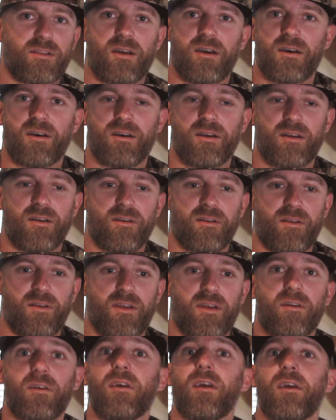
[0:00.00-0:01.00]

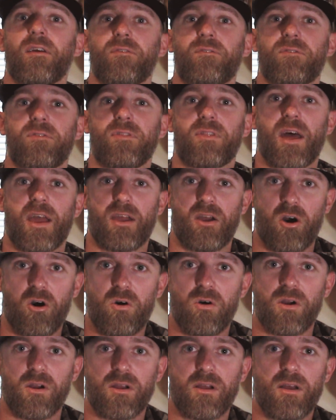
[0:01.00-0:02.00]
If they
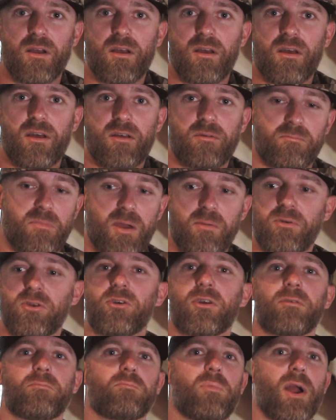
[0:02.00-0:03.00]
are, maybe
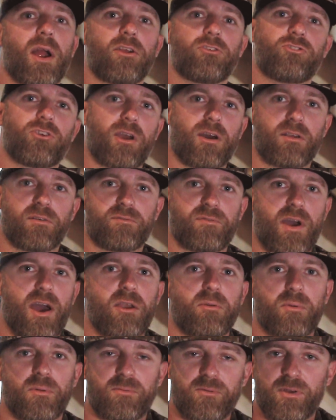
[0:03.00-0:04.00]
you can branch out and
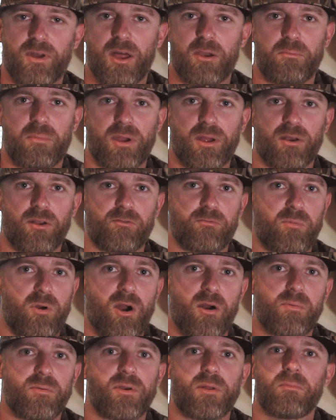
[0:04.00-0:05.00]
find them if you got a big enough
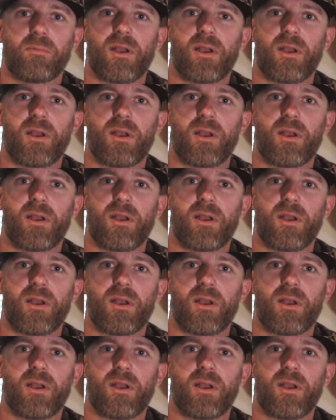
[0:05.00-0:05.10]
property.